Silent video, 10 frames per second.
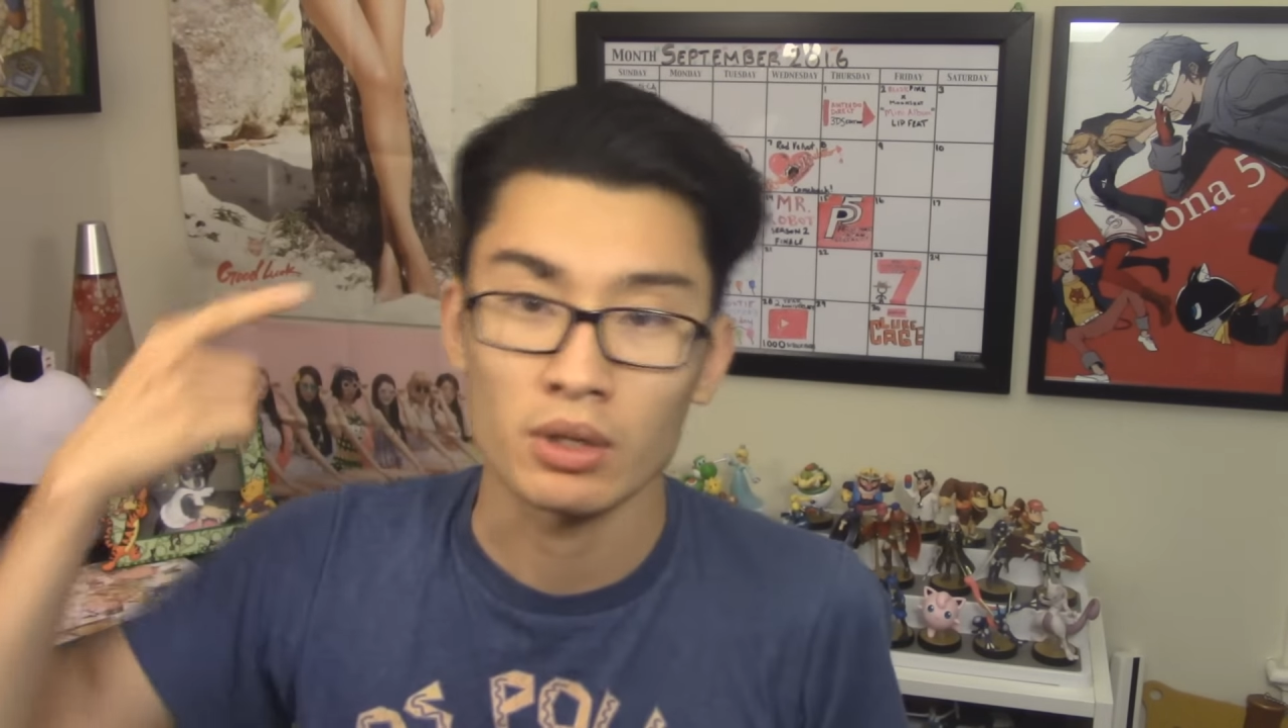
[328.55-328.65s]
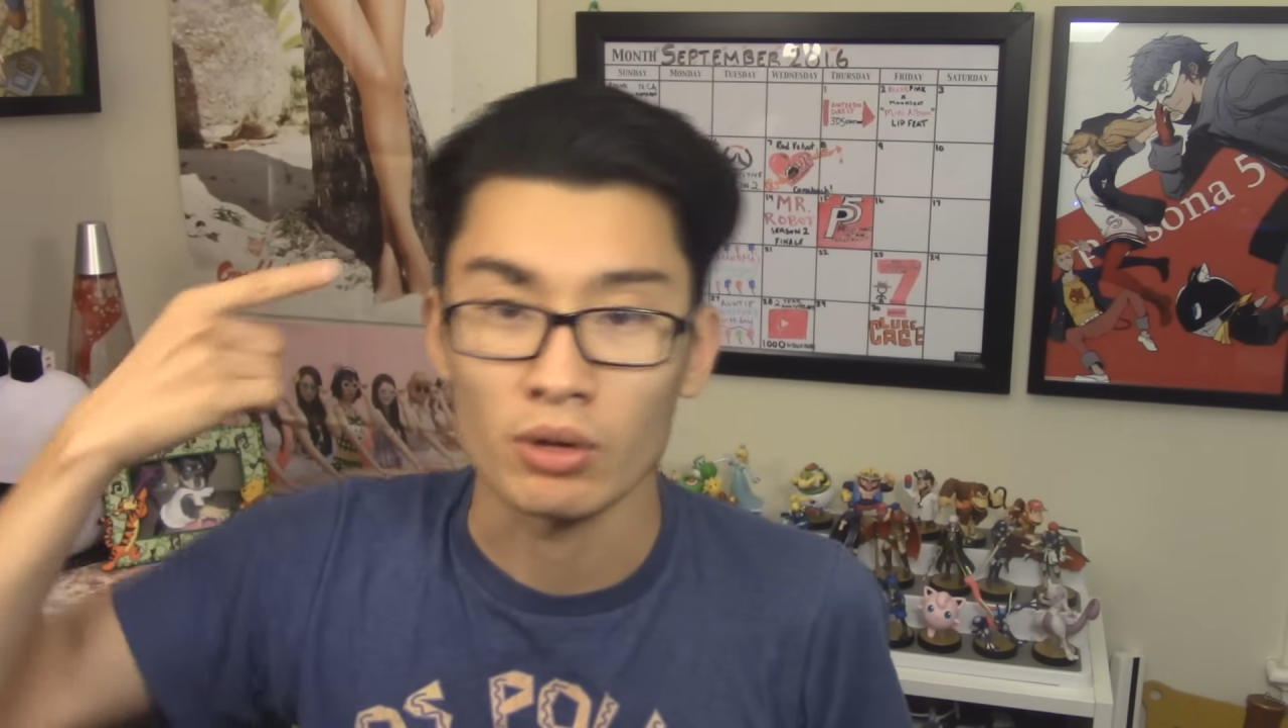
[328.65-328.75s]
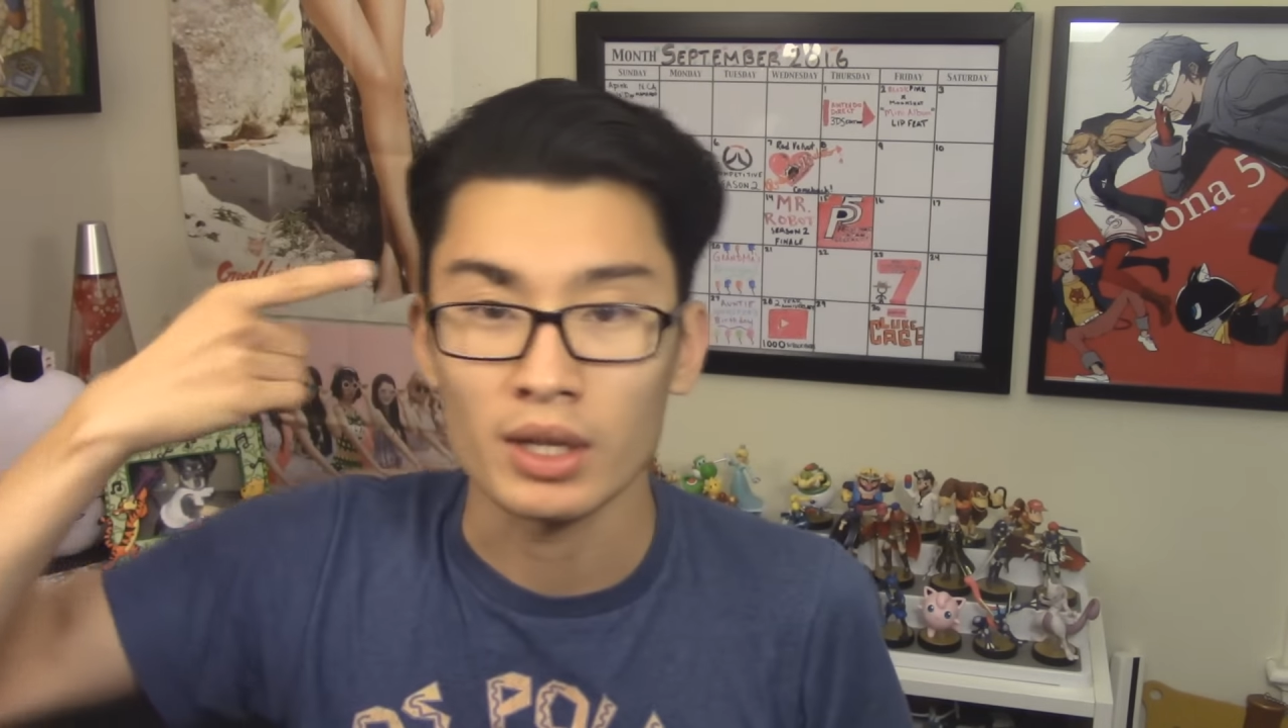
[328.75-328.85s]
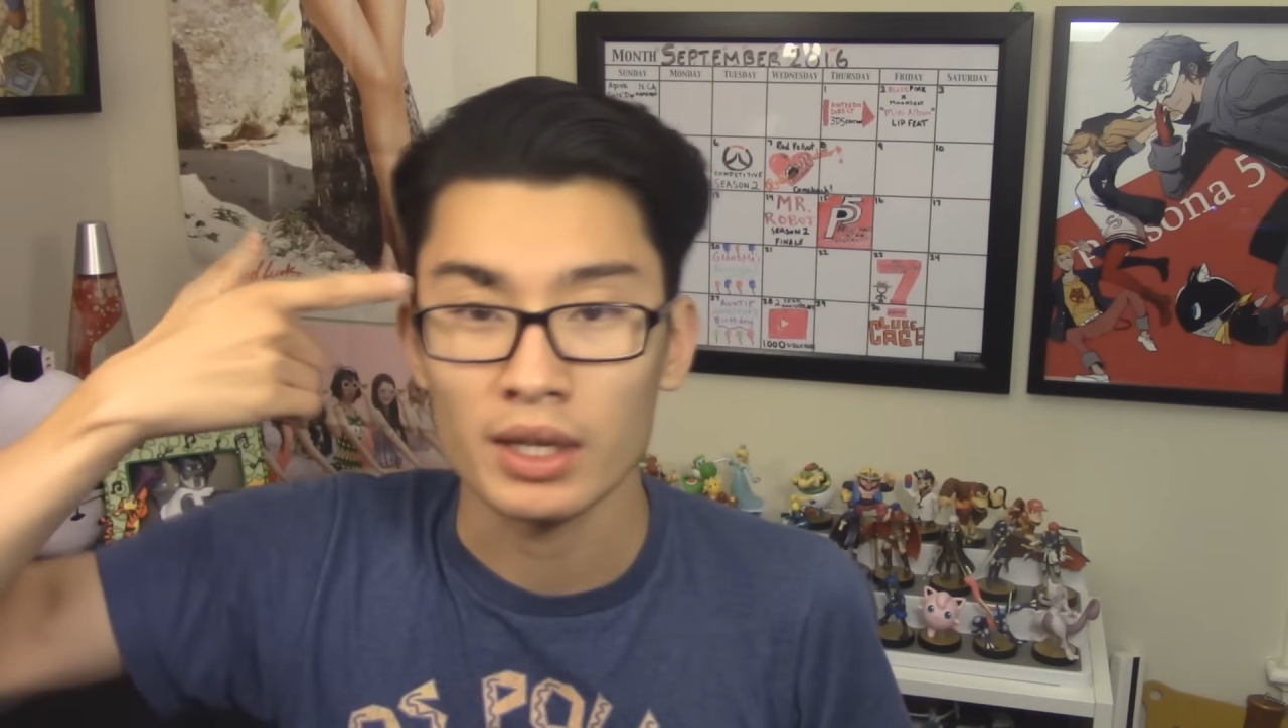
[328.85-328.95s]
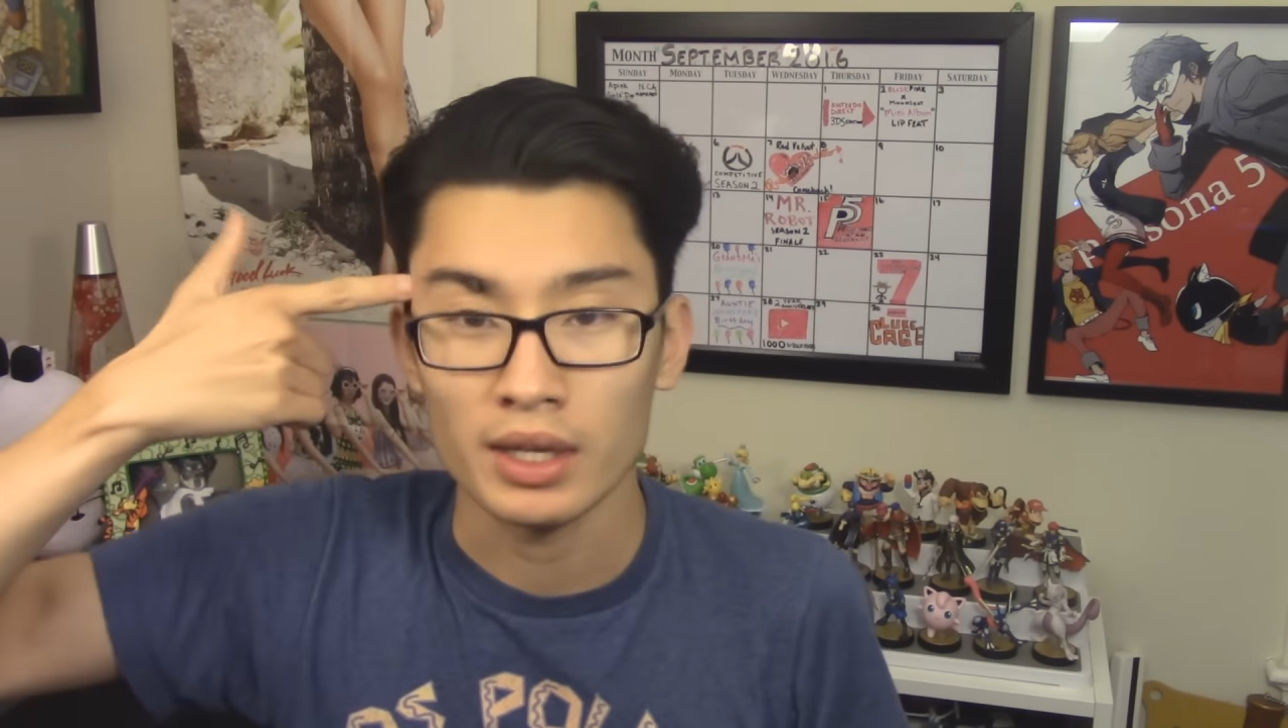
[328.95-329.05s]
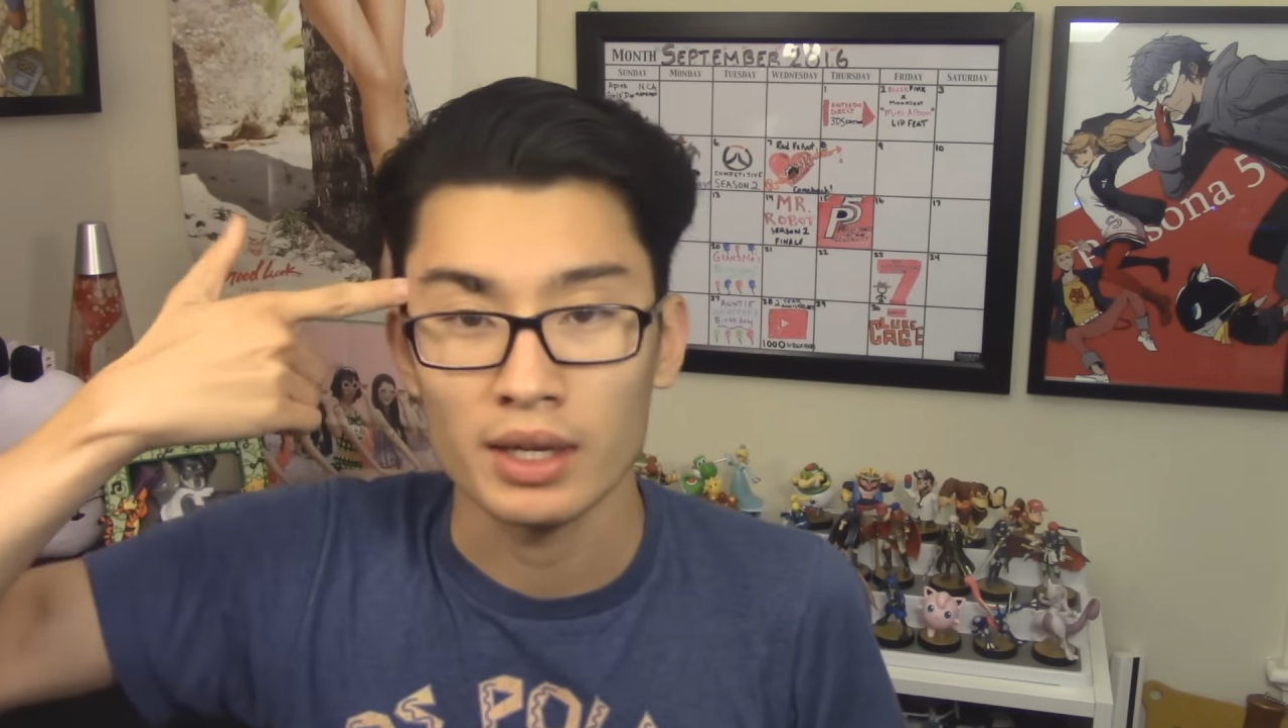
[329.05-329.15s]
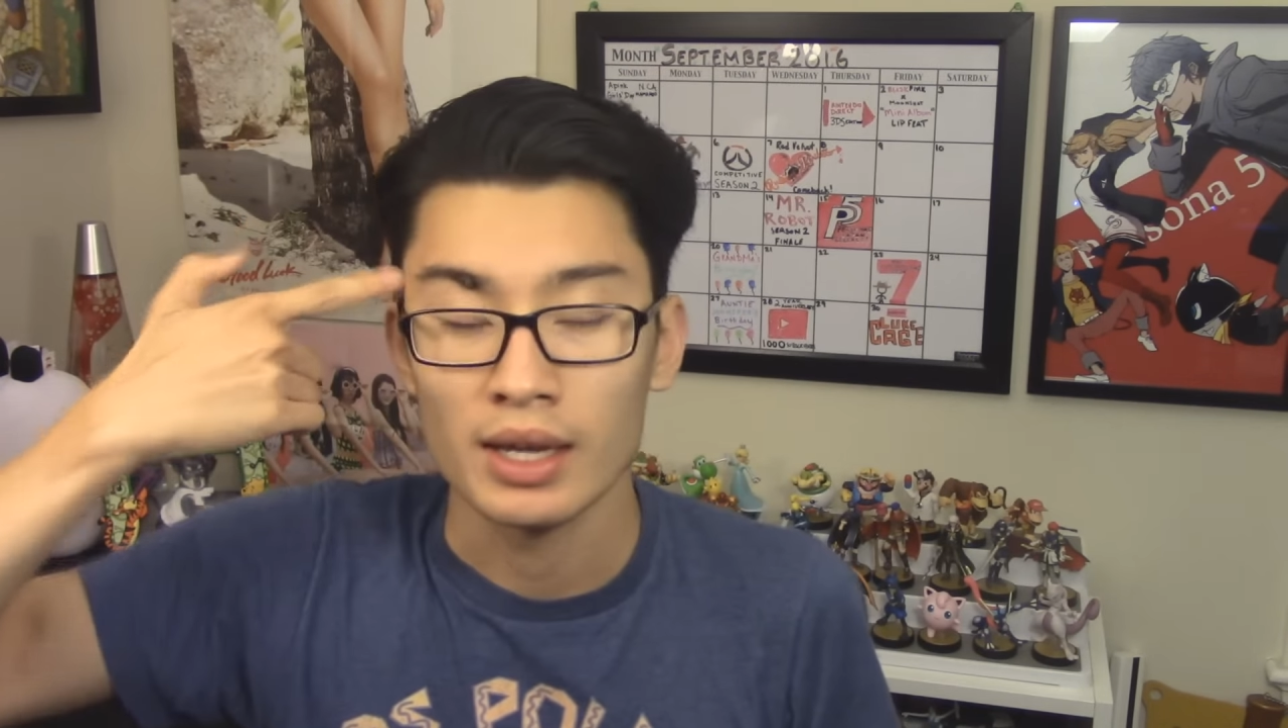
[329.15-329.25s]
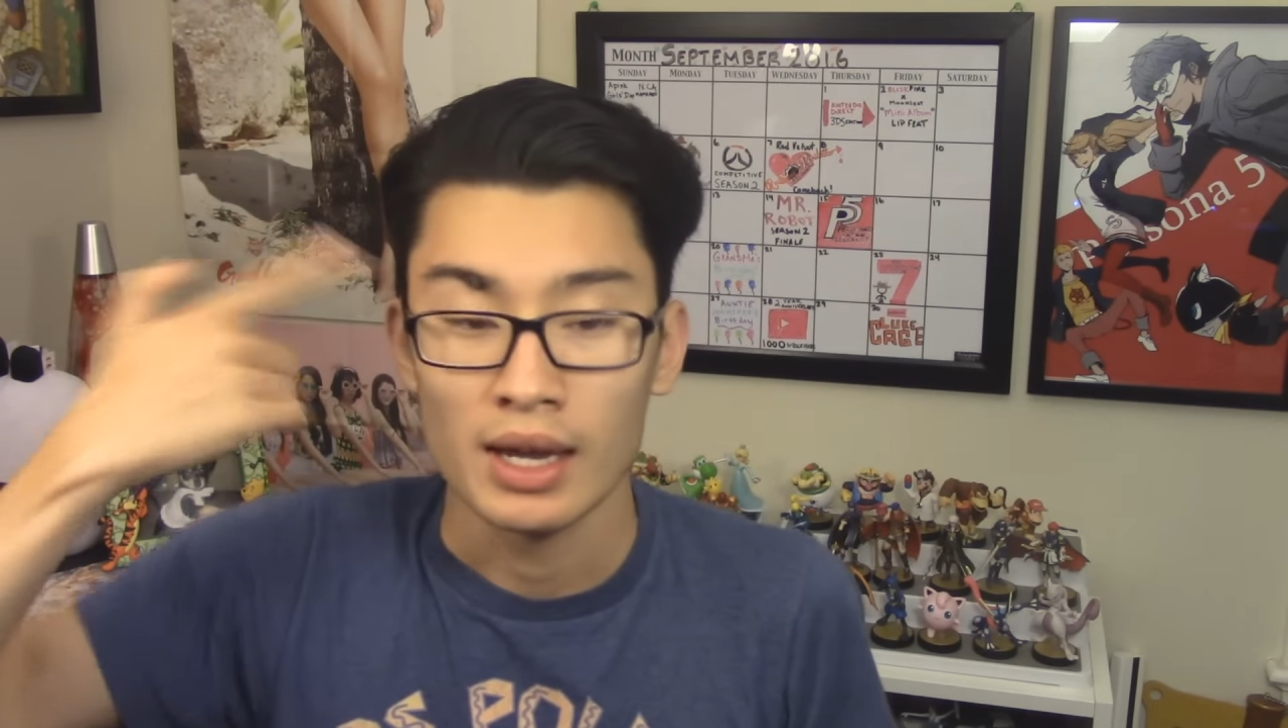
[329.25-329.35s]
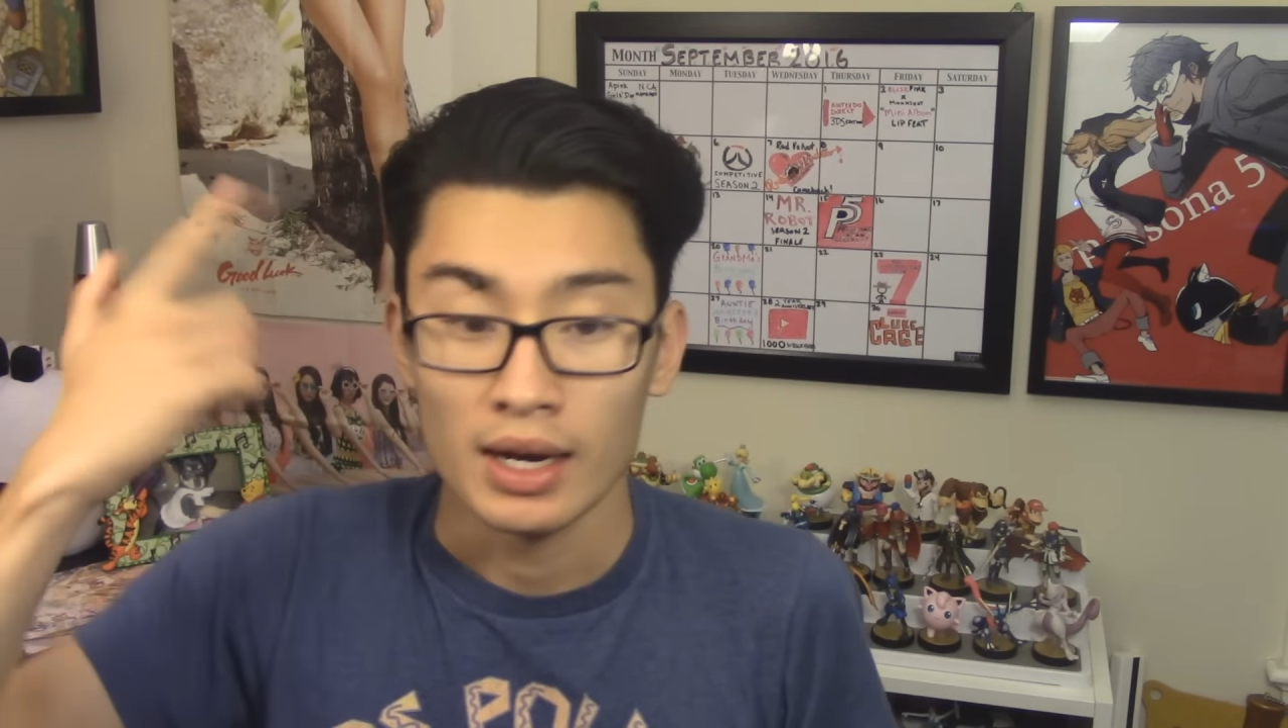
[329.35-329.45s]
you know, clicking.